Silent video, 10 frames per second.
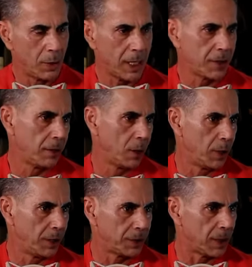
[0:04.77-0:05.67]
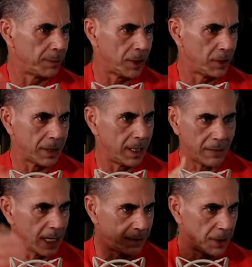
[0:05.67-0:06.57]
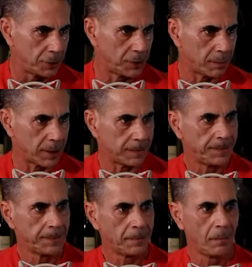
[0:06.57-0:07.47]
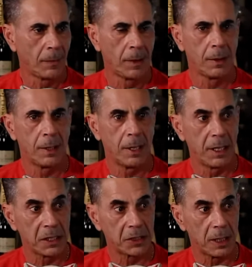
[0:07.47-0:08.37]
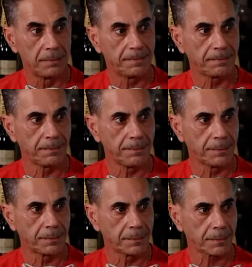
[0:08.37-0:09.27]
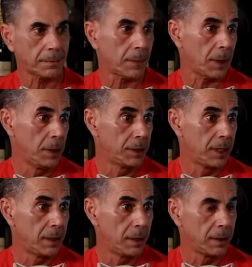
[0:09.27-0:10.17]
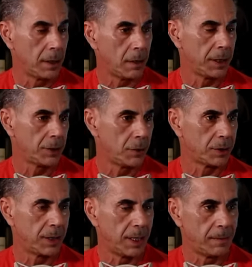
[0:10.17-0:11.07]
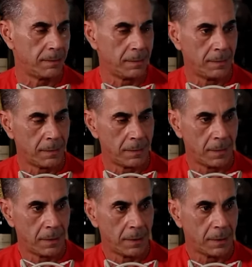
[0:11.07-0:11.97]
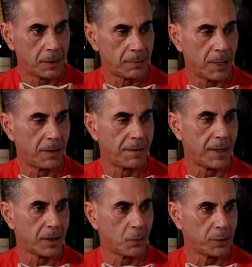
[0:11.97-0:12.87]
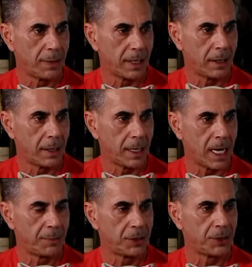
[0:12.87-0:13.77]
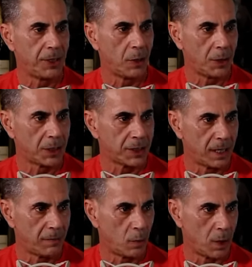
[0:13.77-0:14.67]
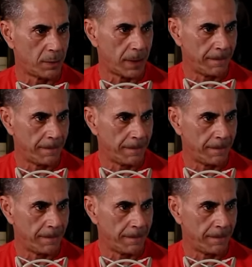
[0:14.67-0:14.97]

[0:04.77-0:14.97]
We had 30 witnesses up there. They never had tissues up there. He gets up. He's sitting there, you know, he gets on the stand. This motherfucker was better than Al Pacino in The Scent of a Woman.